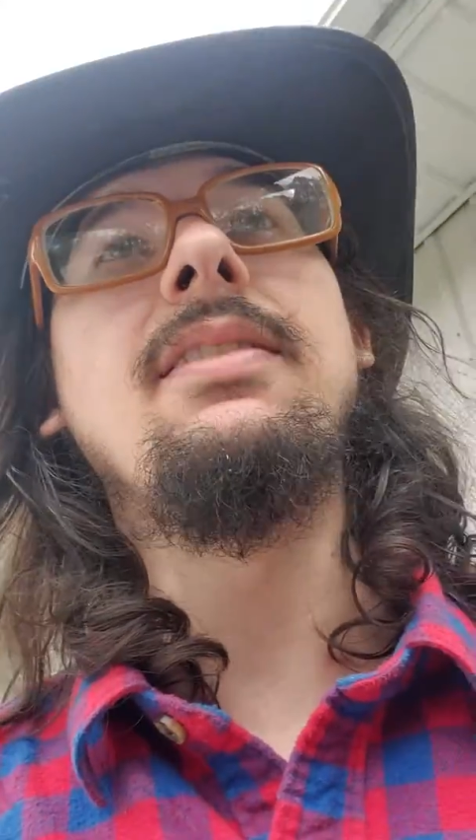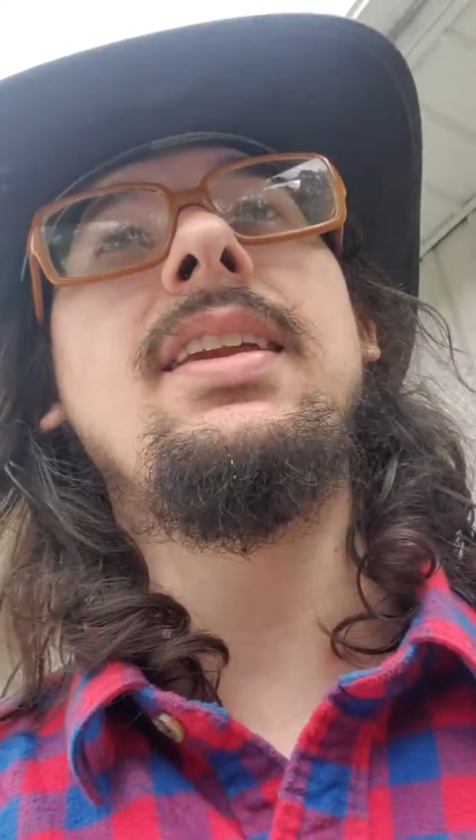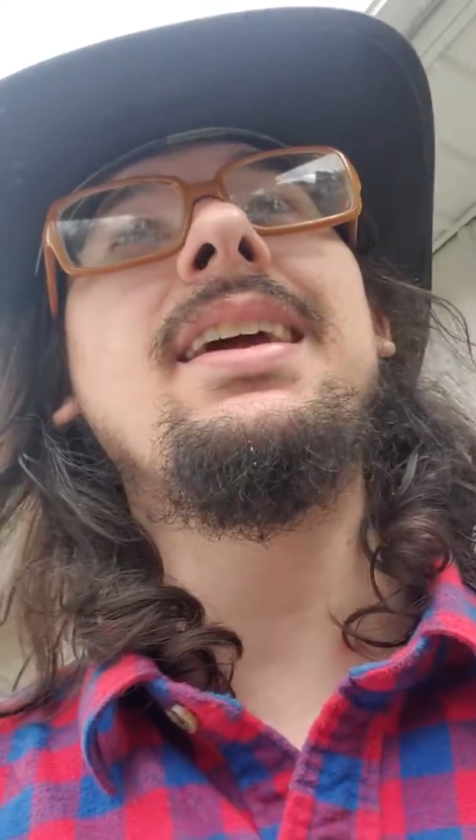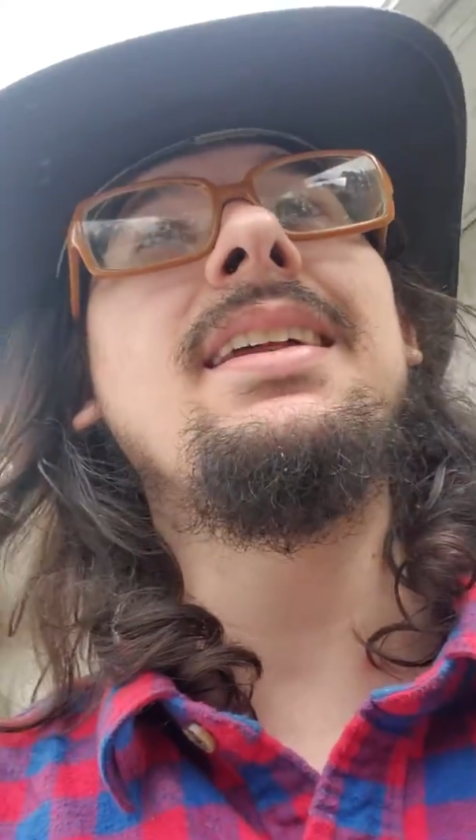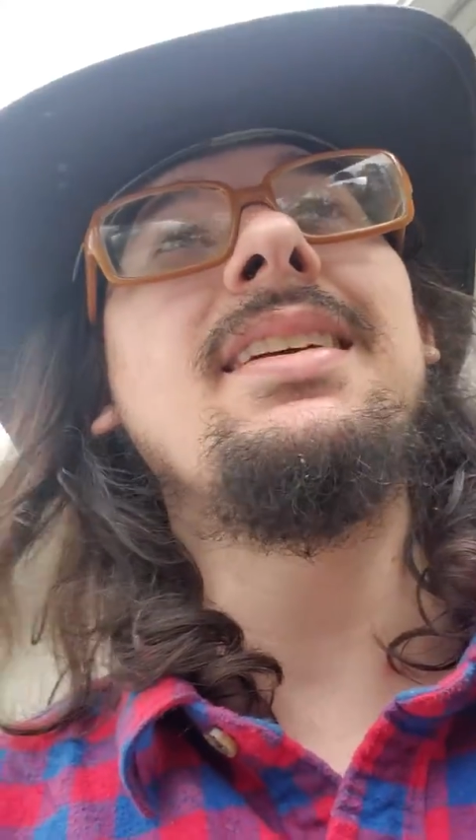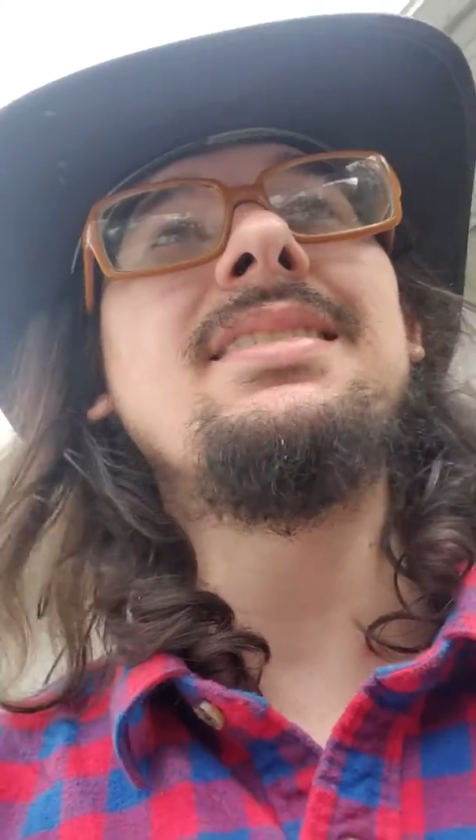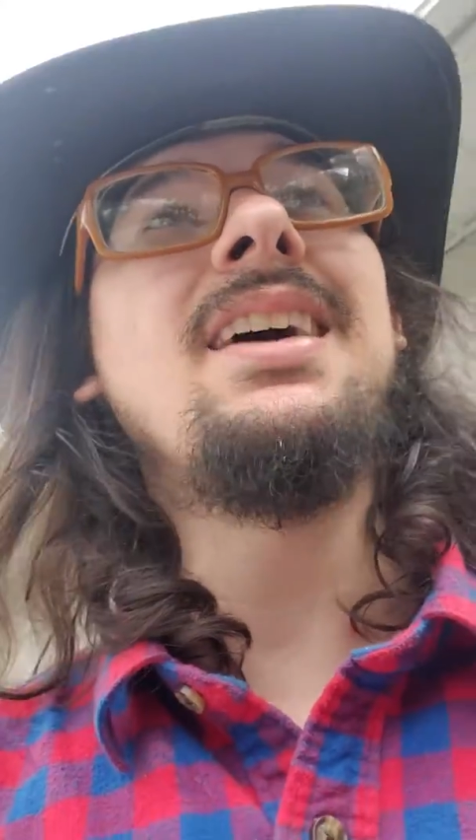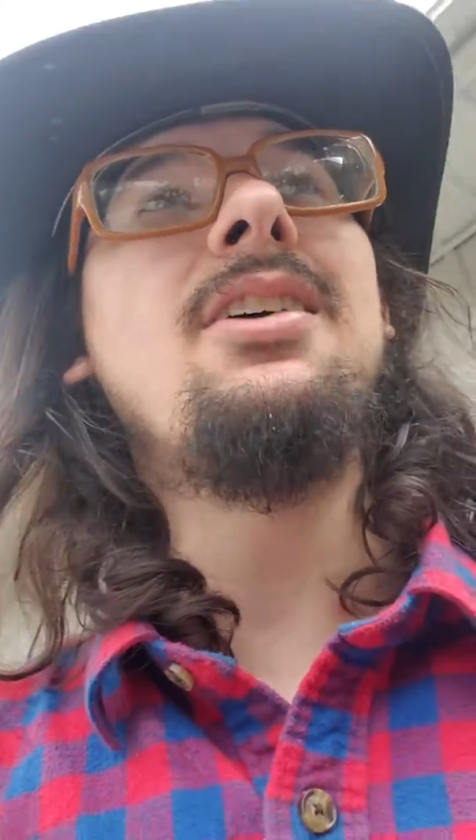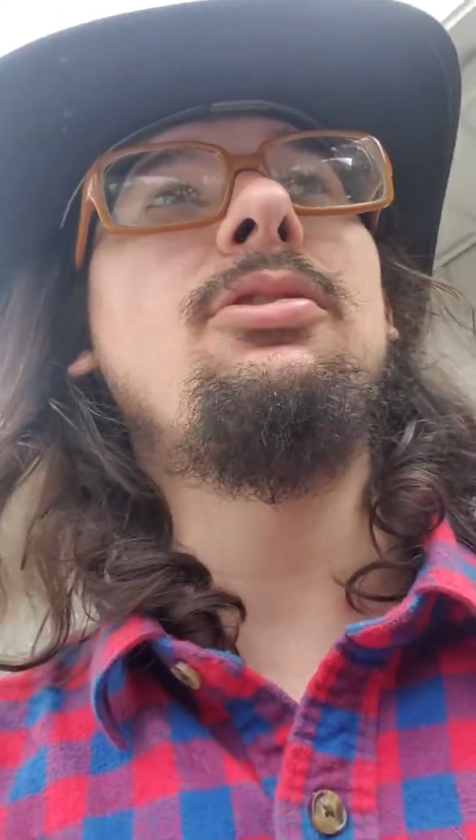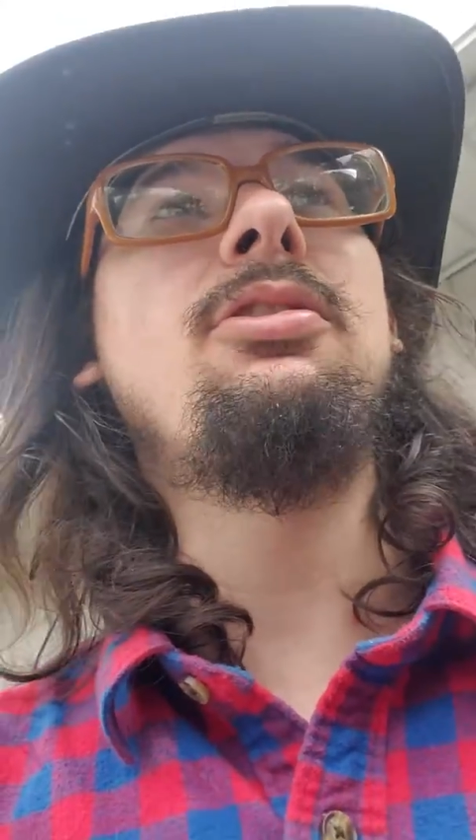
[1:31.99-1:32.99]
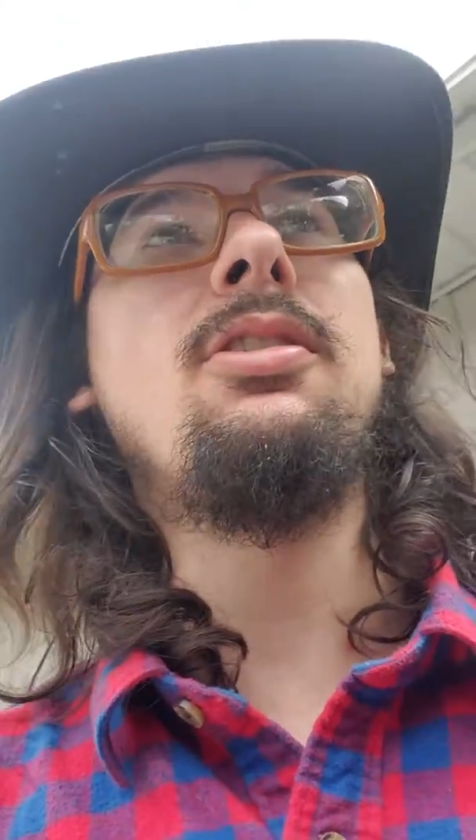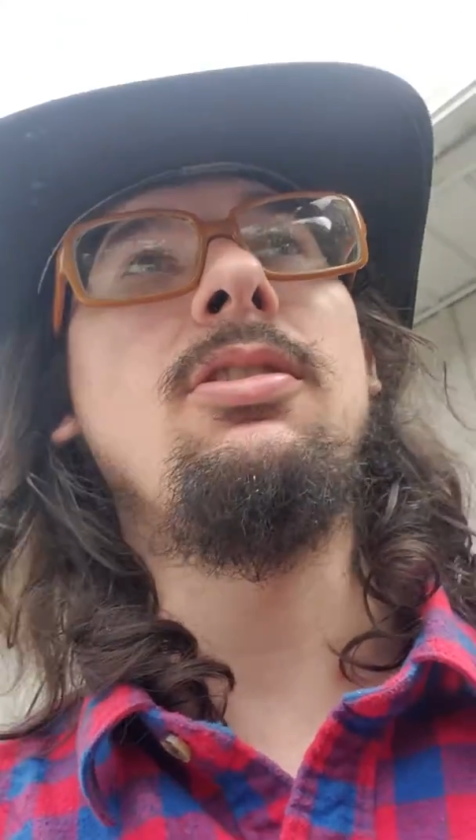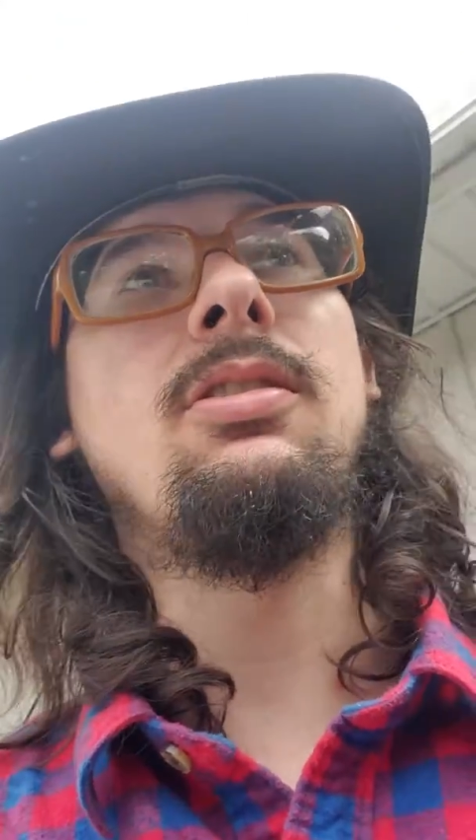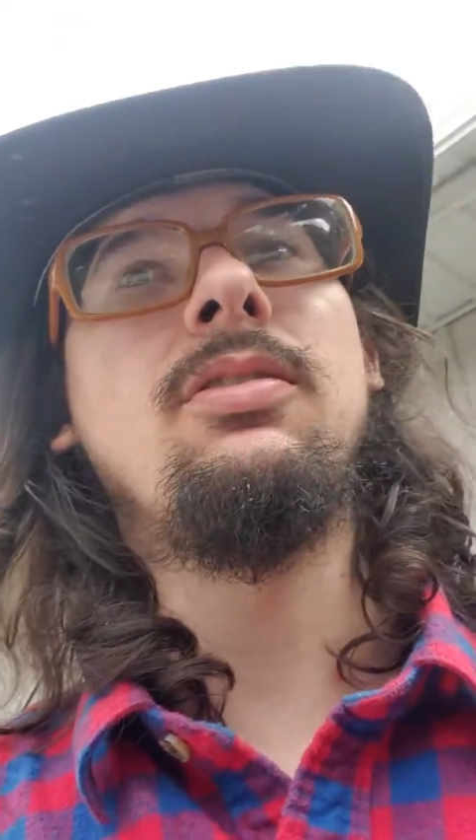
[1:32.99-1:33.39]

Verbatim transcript: Then I get the entire song.